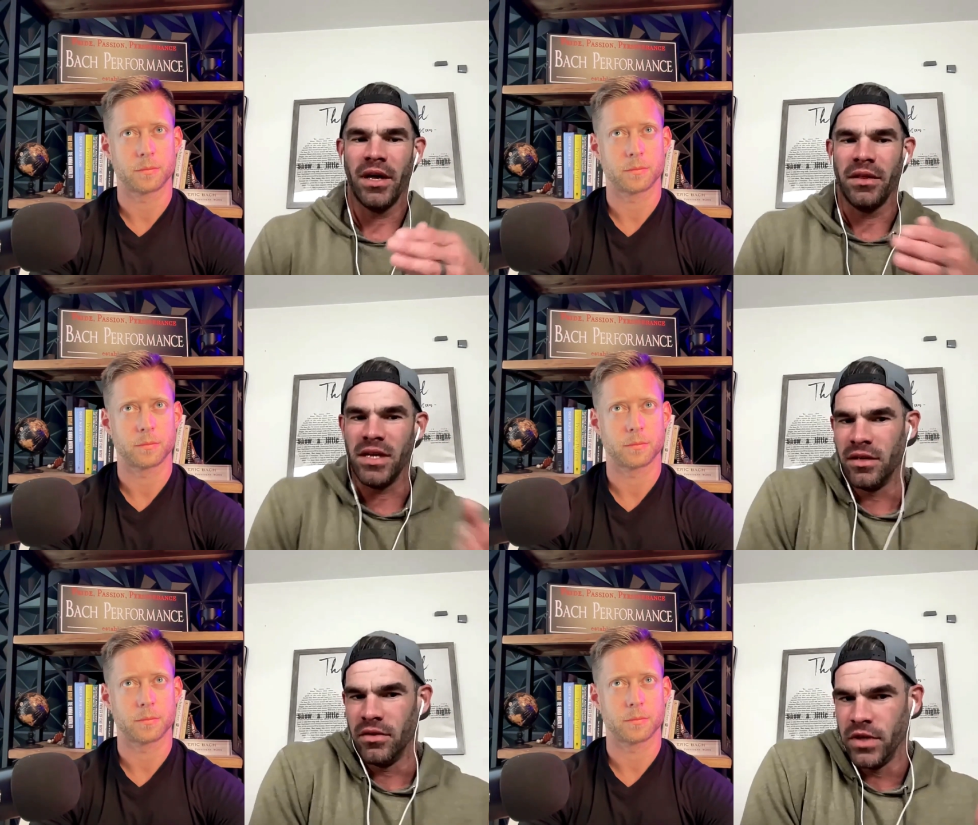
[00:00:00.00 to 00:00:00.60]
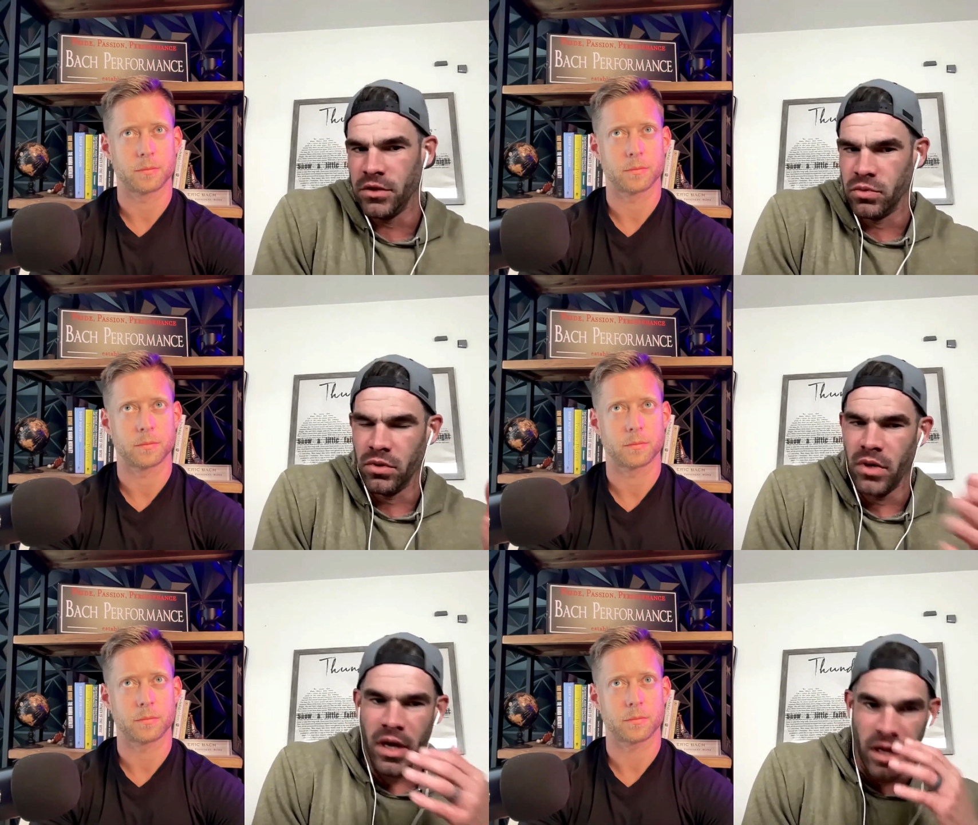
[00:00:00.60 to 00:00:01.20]
Speaker 1: the
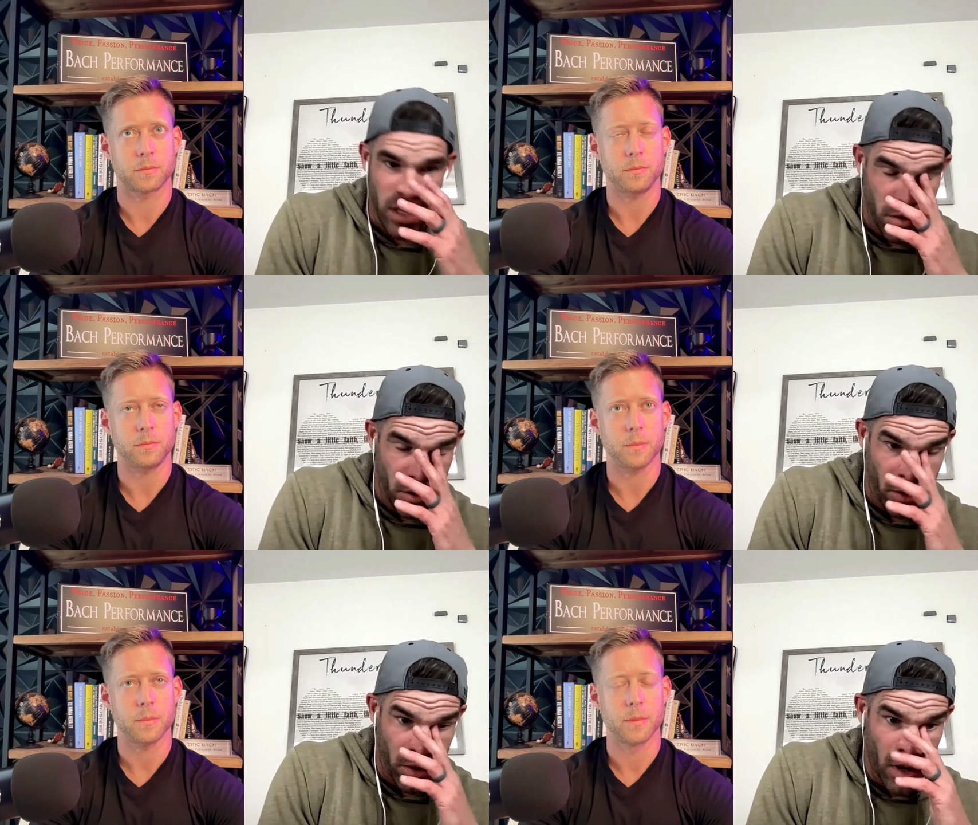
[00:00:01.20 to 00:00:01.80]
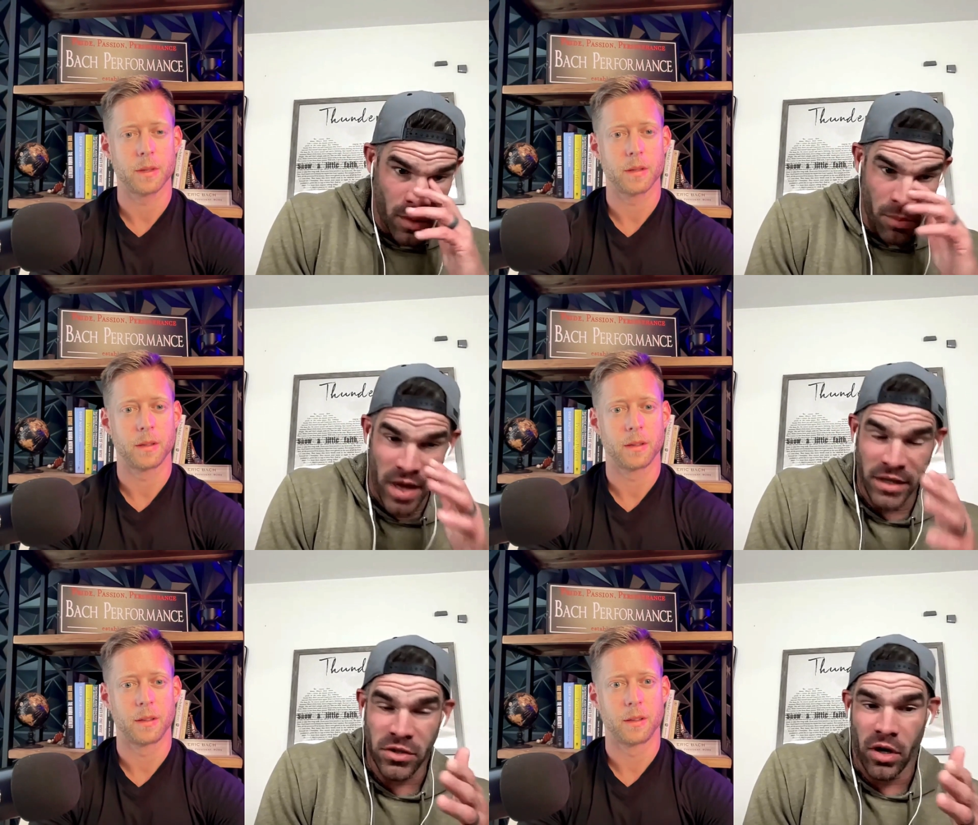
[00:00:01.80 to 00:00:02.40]
individual either
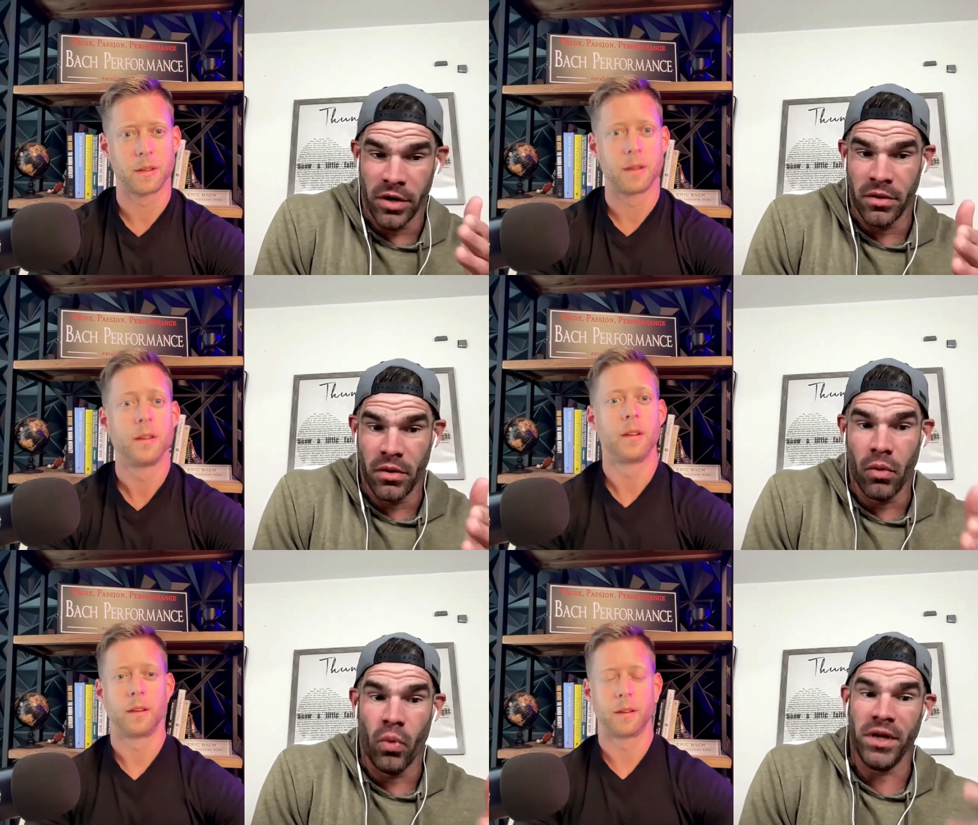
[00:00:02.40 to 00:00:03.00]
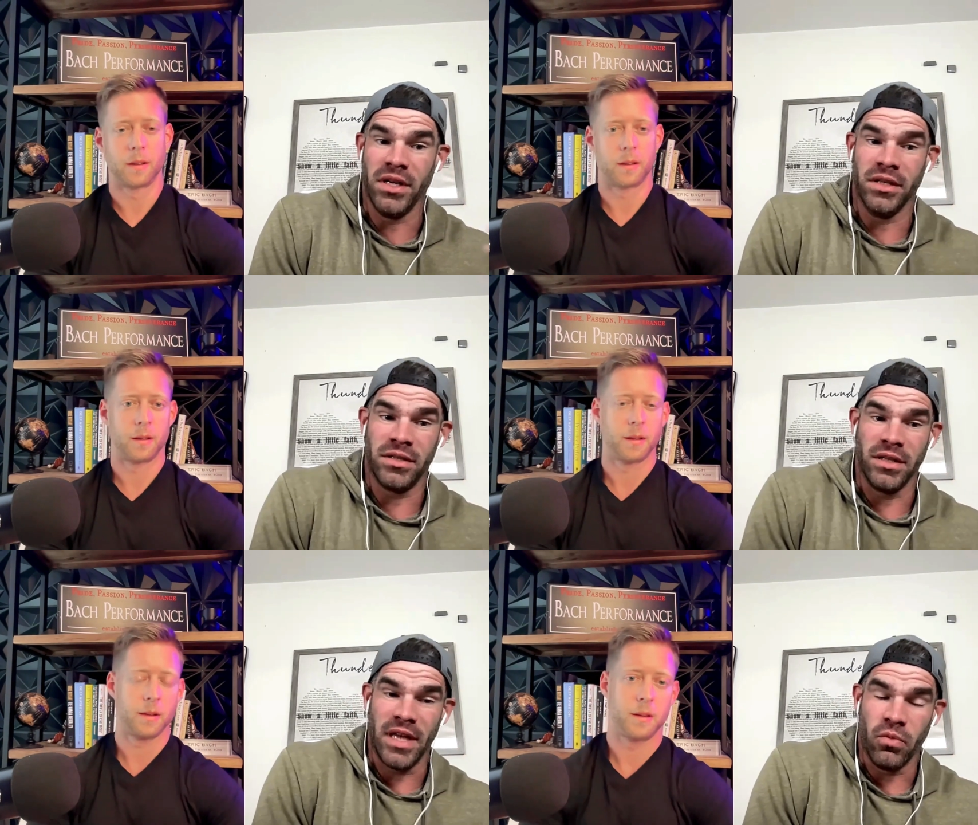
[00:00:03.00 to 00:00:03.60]
based on what it is
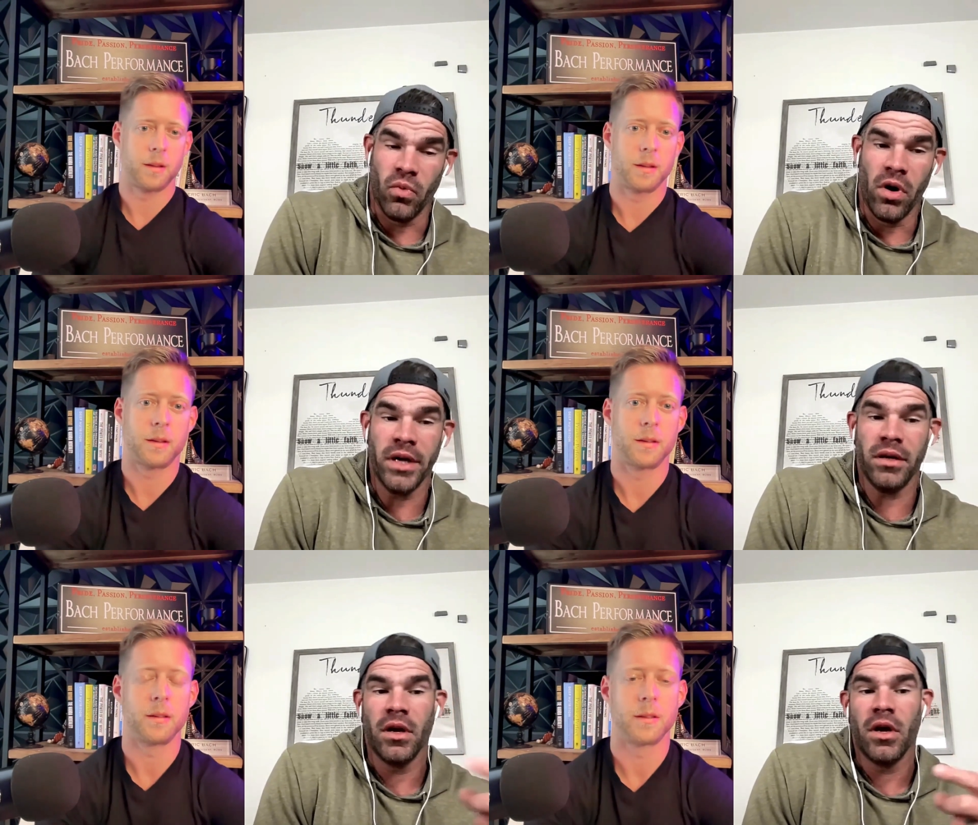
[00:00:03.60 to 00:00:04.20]
that they want